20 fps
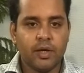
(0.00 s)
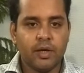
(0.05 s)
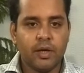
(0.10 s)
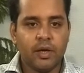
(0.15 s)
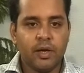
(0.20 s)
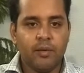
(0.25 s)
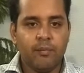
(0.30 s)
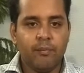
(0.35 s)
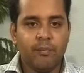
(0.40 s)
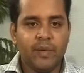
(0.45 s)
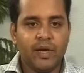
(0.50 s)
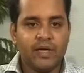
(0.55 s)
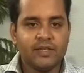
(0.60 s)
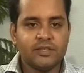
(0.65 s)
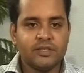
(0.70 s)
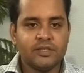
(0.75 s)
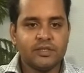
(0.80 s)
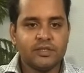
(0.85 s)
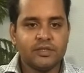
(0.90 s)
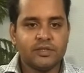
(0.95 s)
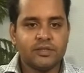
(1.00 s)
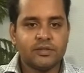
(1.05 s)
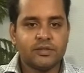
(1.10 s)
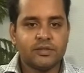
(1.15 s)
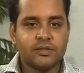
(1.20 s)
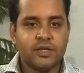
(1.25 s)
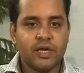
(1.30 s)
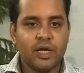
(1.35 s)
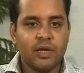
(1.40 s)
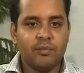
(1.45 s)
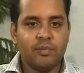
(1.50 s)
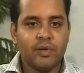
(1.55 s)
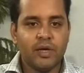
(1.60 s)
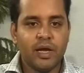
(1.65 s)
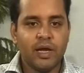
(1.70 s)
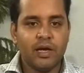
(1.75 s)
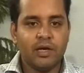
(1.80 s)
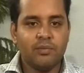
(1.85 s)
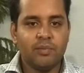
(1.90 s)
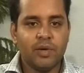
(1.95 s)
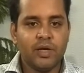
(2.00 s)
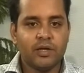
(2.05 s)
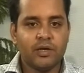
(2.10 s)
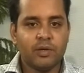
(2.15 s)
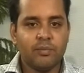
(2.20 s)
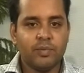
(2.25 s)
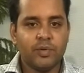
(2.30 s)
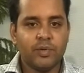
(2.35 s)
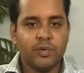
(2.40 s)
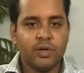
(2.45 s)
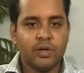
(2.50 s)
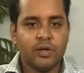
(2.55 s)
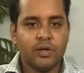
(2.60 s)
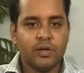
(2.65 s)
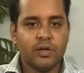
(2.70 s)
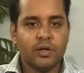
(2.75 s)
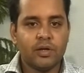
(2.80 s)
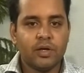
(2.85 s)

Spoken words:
Messages can be held by computer